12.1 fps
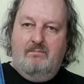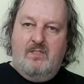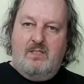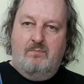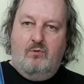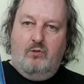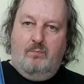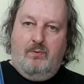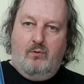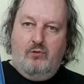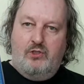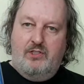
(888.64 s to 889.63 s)
smaller
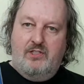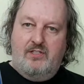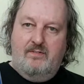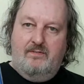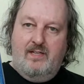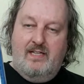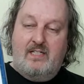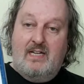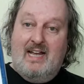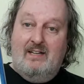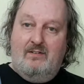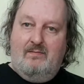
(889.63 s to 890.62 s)
portions of this
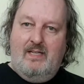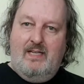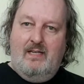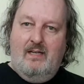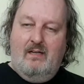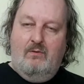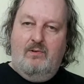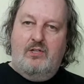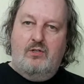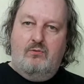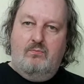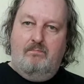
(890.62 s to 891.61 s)
and the
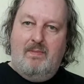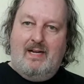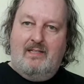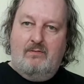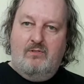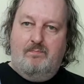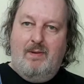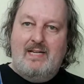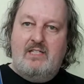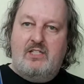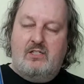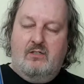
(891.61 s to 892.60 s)
original manga that it was
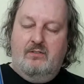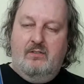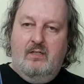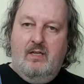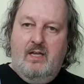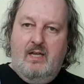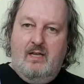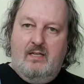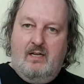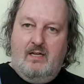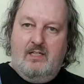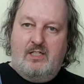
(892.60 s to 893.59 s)
based on
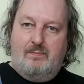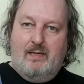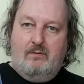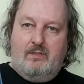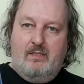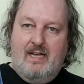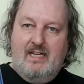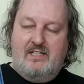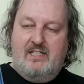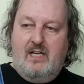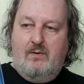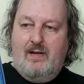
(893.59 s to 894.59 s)
spelt
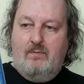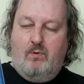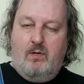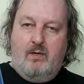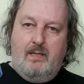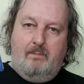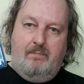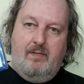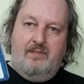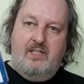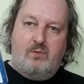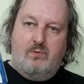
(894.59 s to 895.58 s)
Stony,
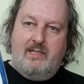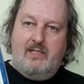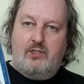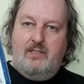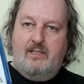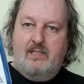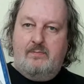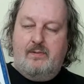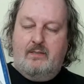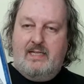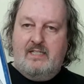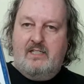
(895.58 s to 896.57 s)
but this one actually they
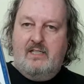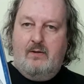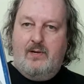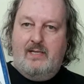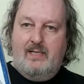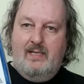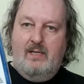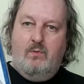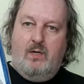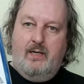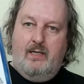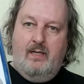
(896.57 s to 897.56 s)
spelt
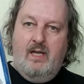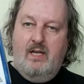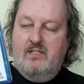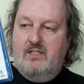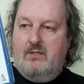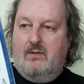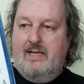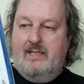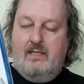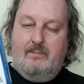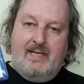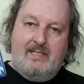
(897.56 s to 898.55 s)
Stony, so I
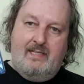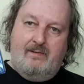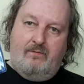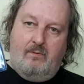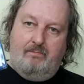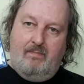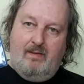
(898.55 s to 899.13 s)
ended up getting it from